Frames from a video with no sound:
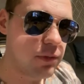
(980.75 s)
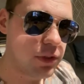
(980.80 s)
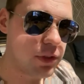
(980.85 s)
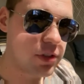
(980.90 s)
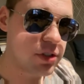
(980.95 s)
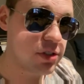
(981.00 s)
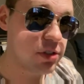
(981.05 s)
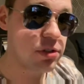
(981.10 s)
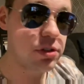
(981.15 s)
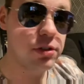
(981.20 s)

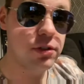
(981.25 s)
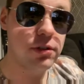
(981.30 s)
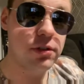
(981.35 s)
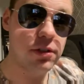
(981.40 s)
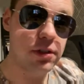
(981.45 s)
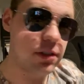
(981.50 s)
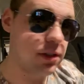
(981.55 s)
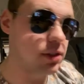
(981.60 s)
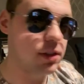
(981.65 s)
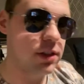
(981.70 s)
So
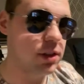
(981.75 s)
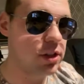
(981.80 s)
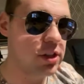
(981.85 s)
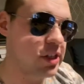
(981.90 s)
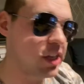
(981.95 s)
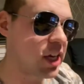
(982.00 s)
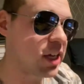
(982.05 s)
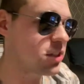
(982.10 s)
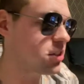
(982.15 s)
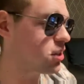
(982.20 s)
the
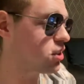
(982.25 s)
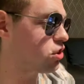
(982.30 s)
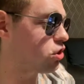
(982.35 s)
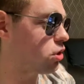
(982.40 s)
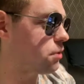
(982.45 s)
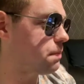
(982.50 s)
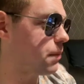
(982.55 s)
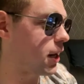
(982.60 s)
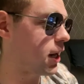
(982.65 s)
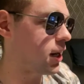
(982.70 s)
kids can
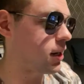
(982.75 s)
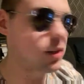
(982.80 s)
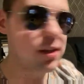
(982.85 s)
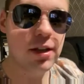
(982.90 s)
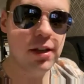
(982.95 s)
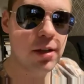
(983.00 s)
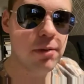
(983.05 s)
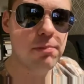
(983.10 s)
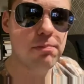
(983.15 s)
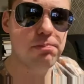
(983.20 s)
go back,
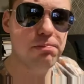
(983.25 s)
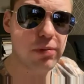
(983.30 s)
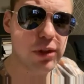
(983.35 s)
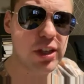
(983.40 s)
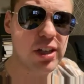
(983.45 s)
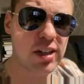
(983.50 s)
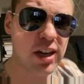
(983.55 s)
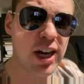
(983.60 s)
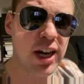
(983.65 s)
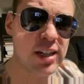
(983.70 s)
but
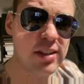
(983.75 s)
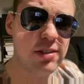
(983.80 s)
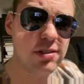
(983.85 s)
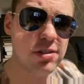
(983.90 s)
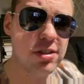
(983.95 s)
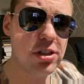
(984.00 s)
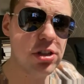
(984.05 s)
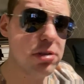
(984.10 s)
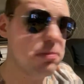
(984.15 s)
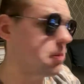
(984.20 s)
the
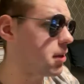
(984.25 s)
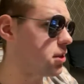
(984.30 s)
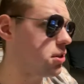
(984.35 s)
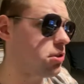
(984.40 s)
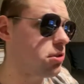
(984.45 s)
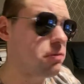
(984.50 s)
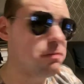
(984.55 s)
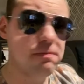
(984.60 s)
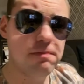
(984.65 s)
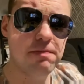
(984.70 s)
adults in the
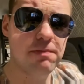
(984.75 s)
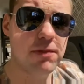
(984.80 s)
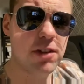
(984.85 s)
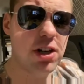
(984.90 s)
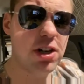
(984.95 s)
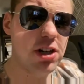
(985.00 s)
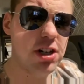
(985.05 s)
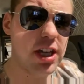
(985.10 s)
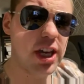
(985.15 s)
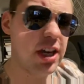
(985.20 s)
middle,
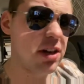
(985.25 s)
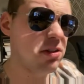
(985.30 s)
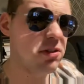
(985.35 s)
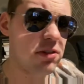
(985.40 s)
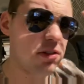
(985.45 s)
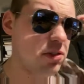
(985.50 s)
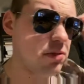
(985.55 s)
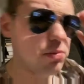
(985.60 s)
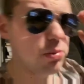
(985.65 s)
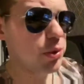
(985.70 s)
oh yeah,
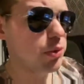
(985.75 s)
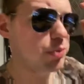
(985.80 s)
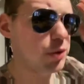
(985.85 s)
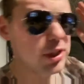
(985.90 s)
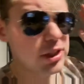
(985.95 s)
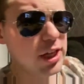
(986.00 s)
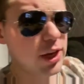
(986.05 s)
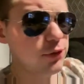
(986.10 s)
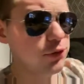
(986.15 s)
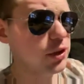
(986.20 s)
we
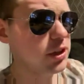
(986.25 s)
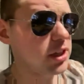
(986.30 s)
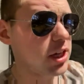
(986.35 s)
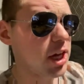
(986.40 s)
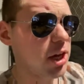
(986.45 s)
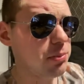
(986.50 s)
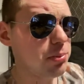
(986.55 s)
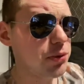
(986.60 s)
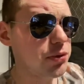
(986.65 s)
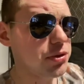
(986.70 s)
definitely
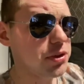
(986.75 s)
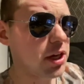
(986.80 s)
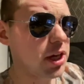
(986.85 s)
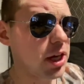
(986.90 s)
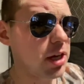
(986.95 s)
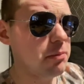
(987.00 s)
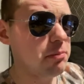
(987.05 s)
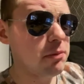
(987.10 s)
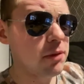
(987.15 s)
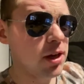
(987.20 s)
care about
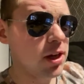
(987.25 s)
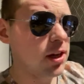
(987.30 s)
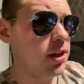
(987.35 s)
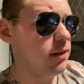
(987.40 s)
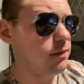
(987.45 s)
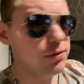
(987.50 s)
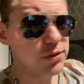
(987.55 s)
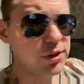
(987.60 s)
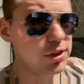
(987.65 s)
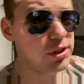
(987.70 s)
them.
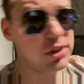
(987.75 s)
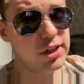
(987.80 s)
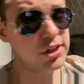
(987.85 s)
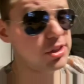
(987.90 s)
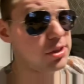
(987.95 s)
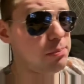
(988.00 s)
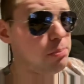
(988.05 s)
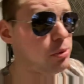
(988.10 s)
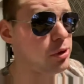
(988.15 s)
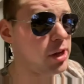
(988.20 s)
There's
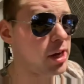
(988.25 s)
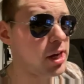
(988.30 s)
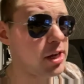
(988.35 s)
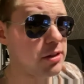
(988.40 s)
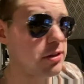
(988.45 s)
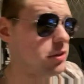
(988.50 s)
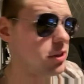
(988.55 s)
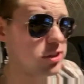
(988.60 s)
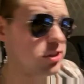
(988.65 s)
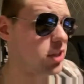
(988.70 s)
a
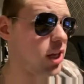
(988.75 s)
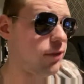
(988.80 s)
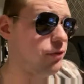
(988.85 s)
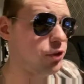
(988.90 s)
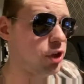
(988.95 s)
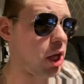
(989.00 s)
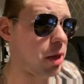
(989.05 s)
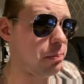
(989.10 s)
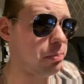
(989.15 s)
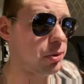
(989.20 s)
plan. There's
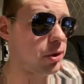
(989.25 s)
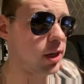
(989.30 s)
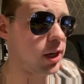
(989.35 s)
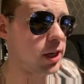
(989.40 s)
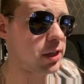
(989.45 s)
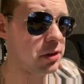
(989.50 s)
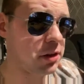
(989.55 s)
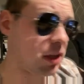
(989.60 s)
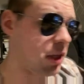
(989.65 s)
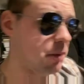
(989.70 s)
definitely a
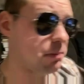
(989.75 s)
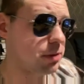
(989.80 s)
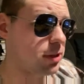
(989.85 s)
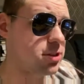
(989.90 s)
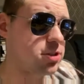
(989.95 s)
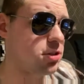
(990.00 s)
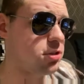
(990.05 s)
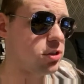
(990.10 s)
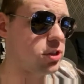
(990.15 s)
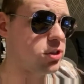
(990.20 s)
plan. But as
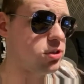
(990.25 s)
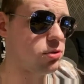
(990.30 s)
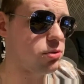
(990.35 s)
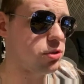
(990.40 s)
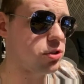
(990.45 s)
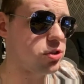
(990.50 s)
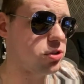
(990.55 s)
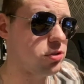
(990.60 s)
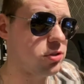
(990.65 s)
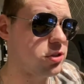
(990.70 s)
long as all
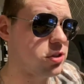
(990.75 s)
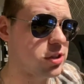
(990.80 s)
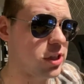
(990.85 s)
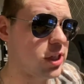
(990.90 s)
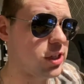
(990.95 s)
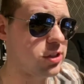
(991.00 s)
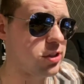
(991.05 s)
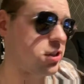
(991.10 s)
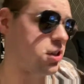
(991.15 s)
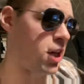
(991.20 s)
the
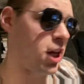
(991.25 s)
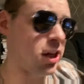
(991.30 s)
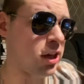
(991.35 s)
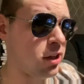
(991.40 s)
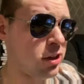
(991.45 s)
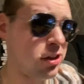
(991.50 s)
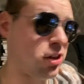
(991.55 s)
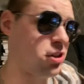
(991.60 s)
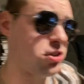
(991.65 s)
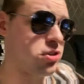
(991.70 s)
suicides get
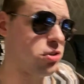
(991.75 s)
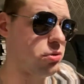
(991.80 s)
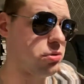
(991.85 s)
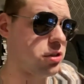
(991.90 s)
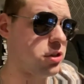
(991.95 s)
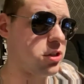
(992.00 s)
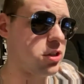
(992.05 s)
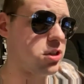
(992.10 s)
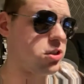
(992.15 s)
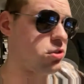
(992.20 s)

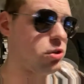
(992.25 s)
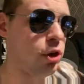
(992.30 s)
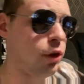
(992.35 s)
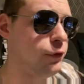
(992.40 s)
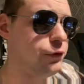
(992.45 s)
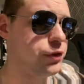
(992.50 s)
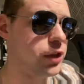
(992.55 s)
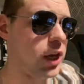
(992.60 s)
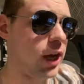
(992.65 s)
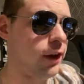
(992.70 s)
resulted as
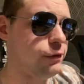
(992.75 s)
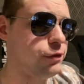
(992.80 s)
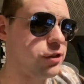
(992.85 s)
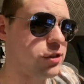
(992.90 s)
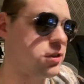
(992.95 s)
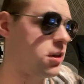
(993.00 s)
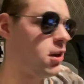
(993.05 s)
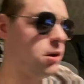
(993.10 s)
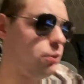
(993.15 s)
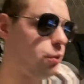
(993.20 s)
coof
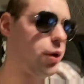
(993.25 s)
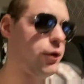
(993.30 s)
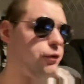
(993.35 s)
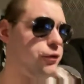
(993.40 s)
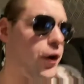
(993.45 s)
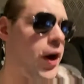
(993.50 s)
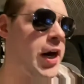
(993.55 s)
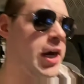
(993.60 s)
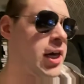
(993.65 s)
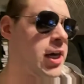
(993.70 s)
deaths, we're
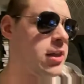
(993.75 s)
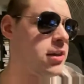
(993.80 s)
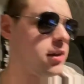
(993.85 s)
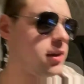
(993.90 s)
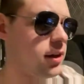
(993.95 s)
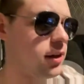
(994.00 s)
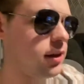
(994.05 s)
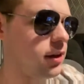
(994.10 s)
fine.